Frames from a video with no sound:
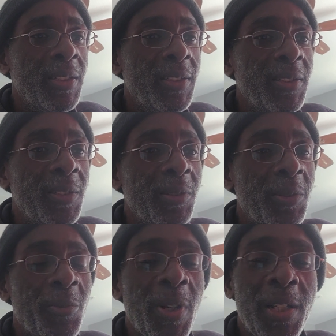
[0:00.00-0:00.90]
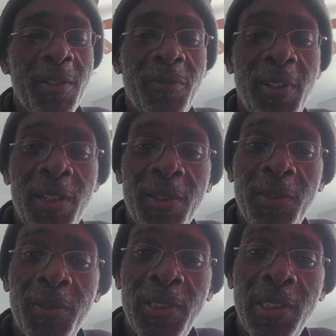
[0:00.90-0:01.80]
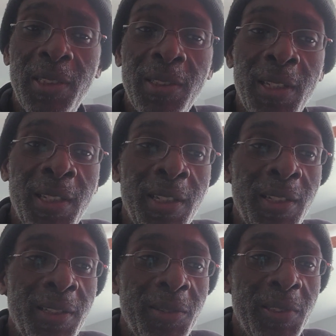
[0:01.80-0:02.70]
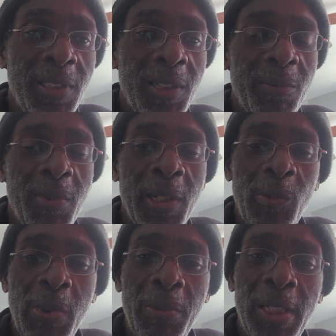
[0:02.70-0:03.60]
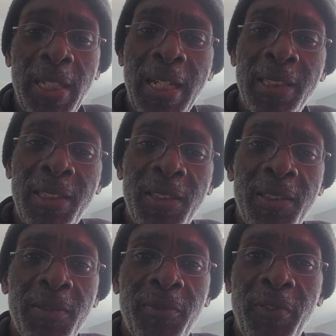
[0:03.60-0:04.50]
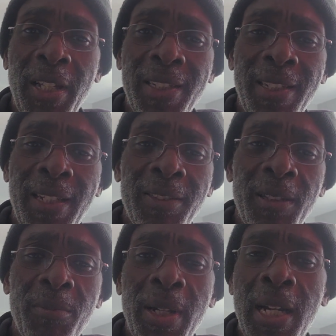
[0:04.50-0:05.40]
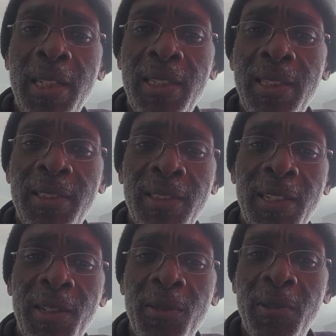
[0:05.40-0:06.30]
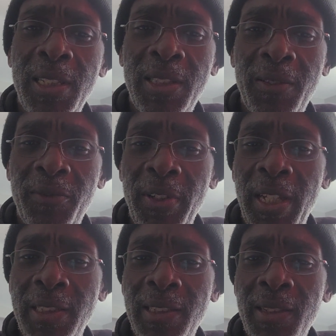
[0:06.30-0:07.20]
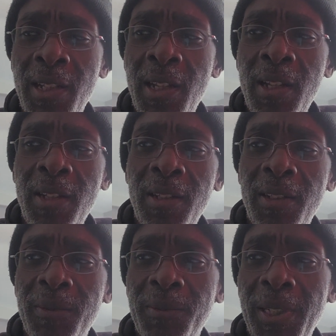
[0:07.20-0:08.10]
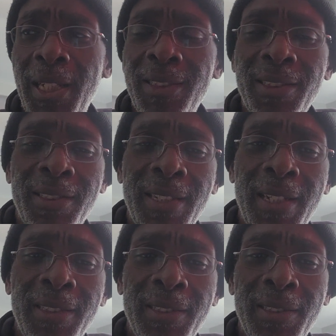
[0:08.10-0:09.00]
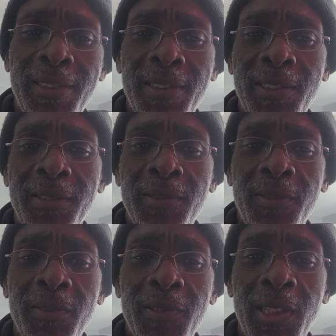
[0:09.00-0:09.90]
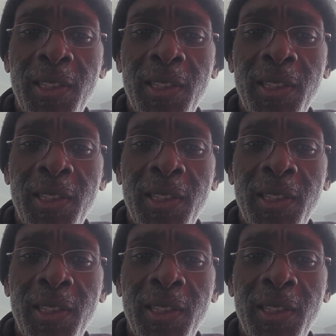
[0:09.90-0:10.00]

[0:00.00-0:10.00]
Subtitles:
watch the videos and you see the men and women, they got these fantastic bodies and they're doing these advanced exercises, and,